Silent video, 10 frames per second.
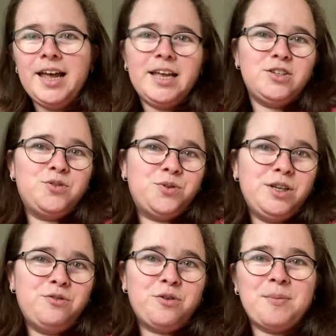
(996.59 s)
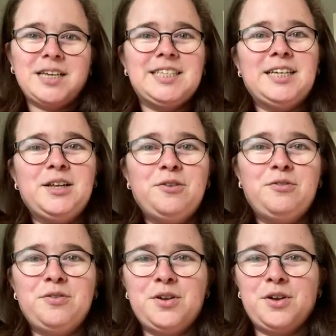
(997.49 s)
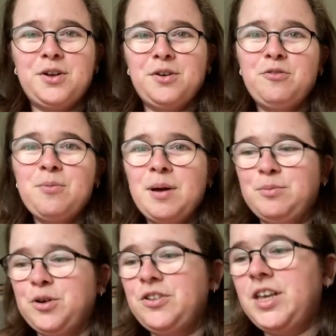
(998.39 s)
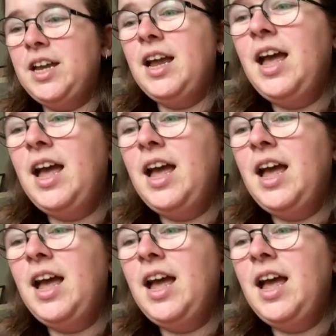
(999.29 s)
as a treat for myself for my birthday.